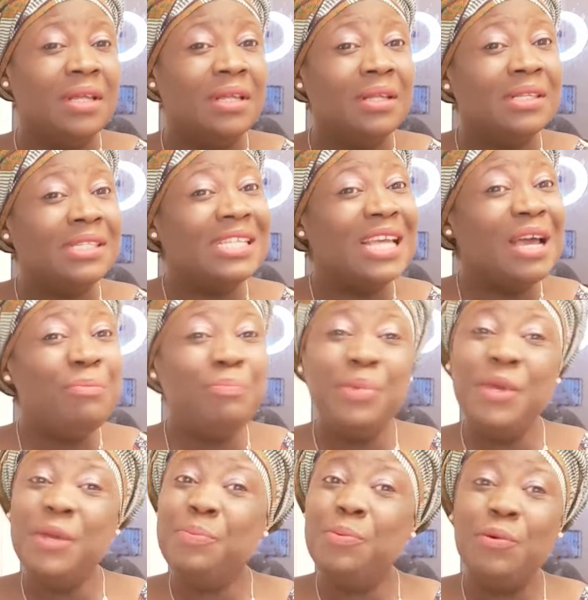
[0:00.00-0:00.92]
Some
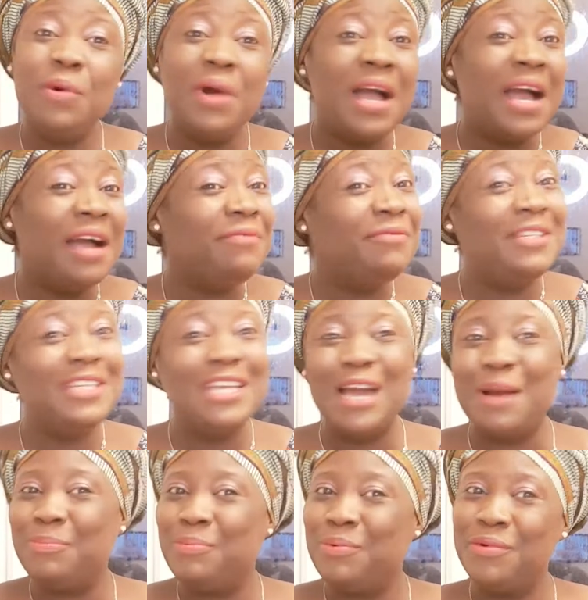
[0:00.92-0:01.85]
people have
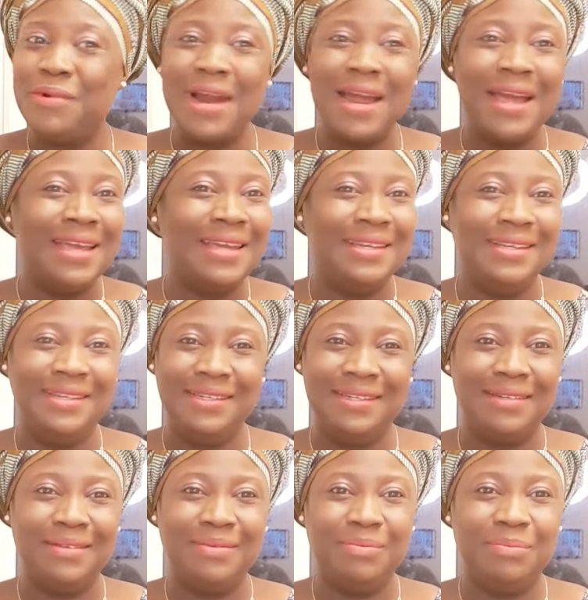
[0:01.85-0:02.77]
their pride.
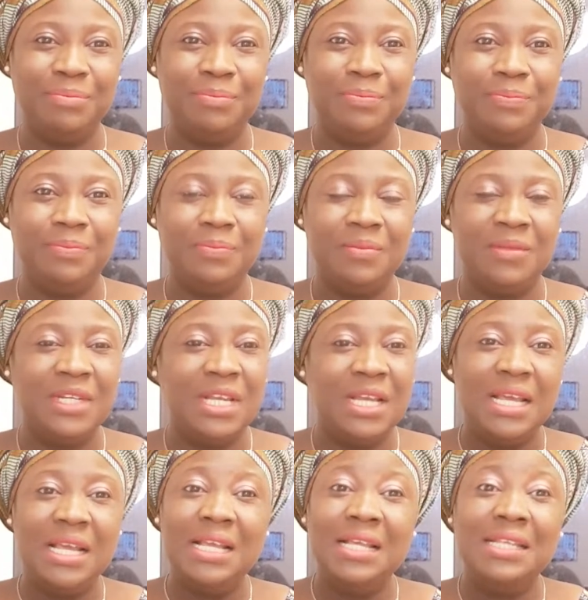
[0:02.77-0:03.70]

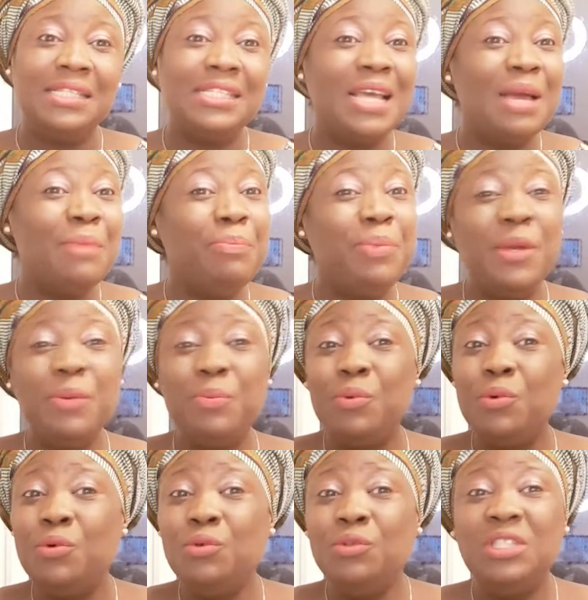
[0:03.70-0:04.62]
Some
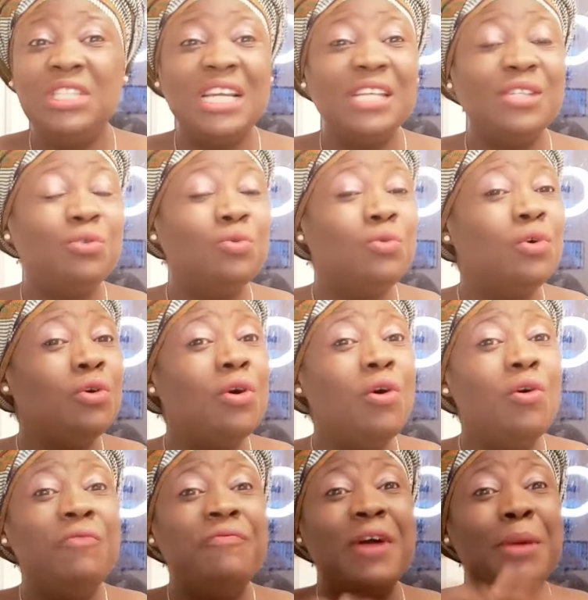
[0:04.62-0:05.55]
people just
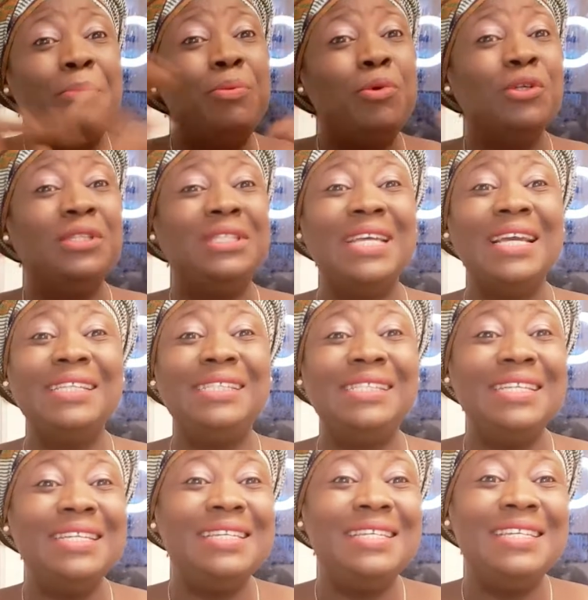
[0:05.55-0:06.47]

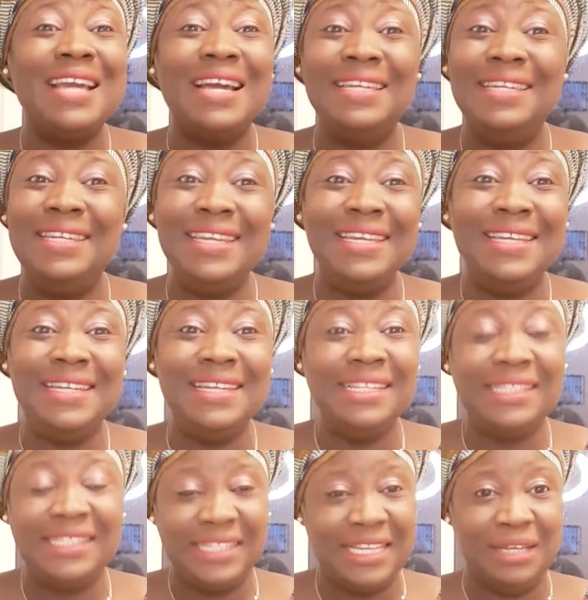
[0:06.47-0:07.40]
overprotecting their
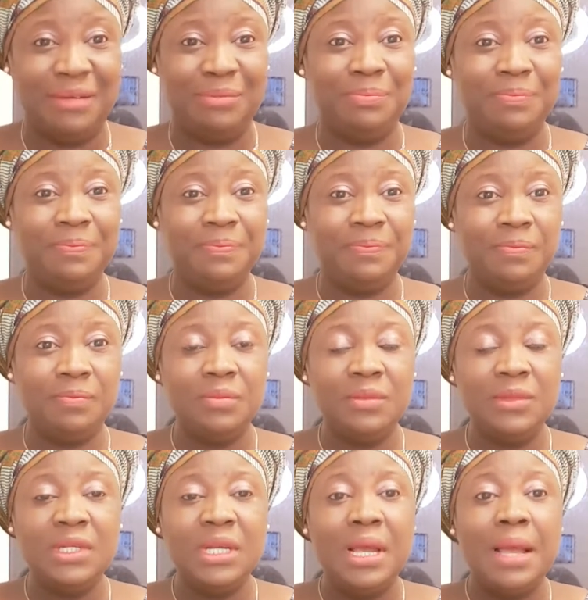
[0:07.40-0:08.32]
dignity.
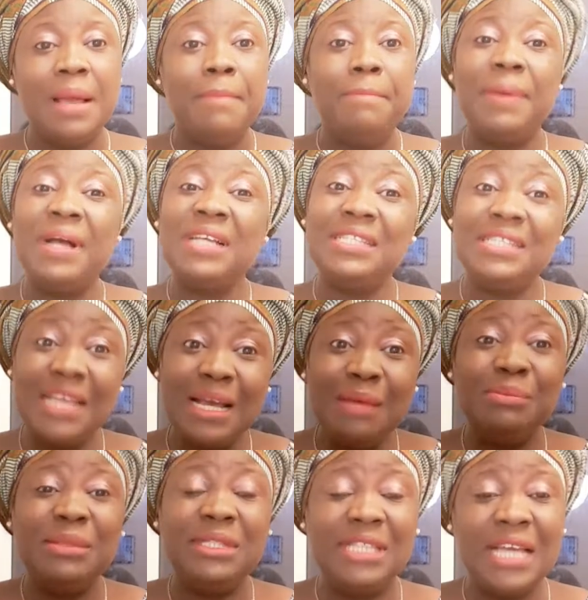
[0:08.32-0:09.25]
But
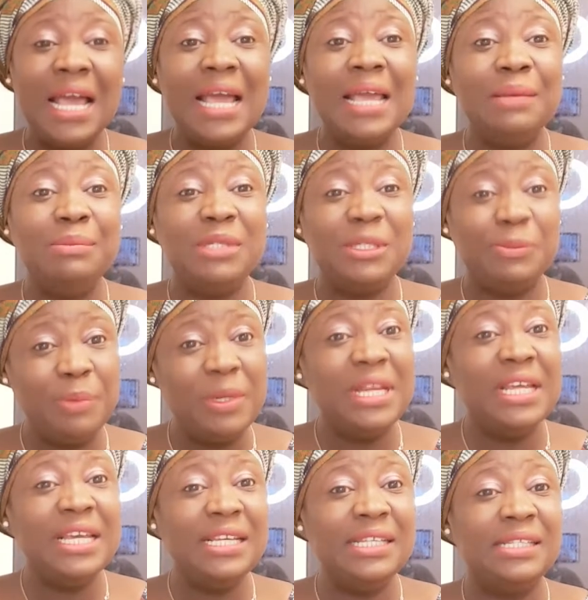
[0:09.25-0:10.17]
sometimes,
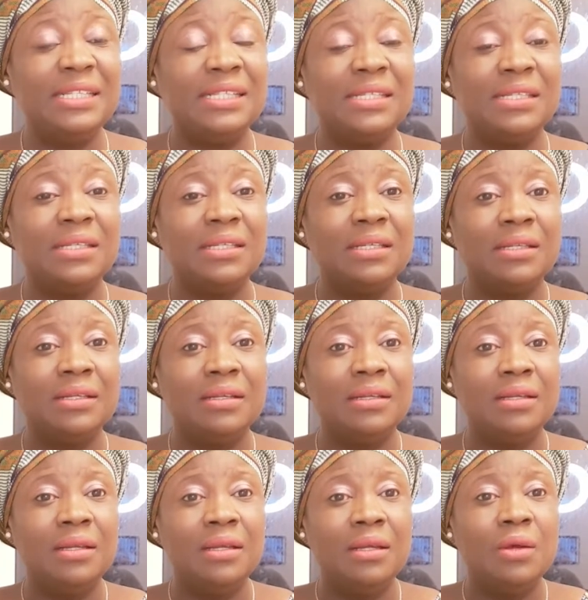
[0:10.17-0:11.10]
please,
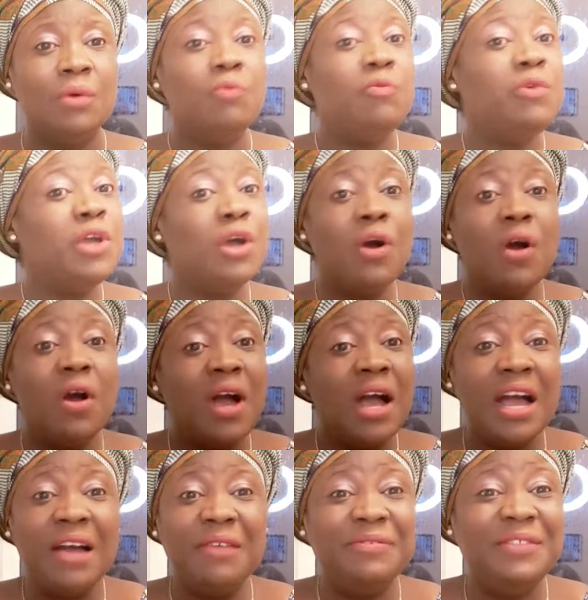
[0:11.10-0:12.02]
we all
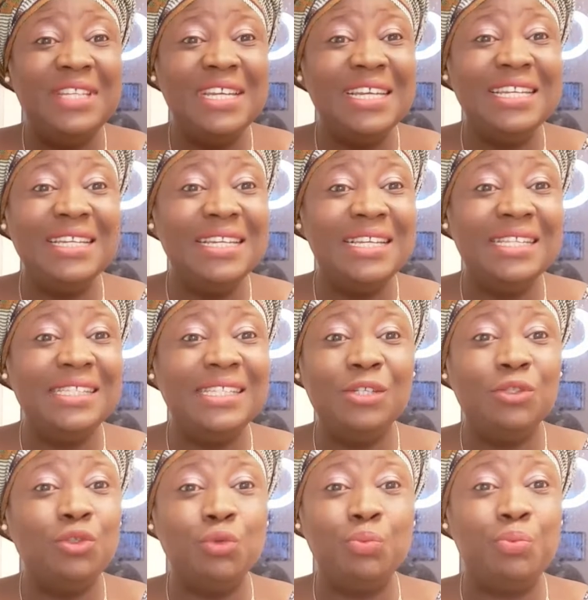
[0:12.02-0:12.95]
have
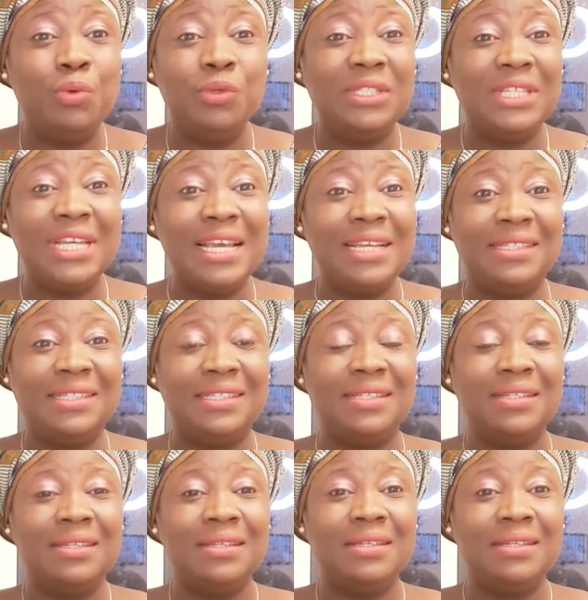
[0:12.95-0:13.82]
dignity to protect.